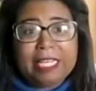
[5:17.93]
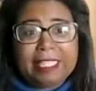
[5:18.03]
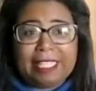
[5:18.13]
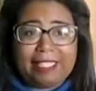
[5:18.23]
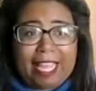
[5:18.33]

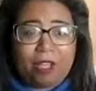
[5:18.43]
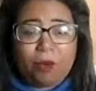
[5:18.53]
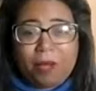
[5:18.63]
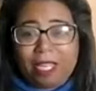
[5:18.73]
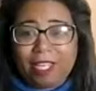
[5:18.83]
That's a
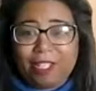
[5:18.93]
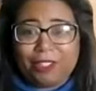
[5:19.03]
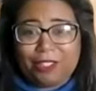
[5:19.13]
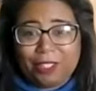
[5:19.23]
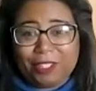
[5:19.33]
quick,
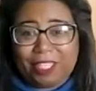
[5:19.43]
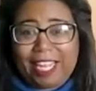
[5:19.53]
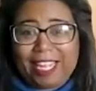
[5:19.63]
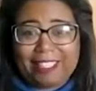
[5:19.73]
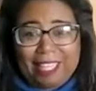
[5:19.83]

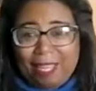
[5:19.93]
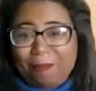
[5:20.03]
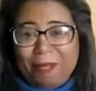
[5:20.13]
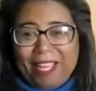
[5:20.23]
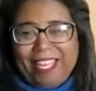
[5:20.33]
dirty tip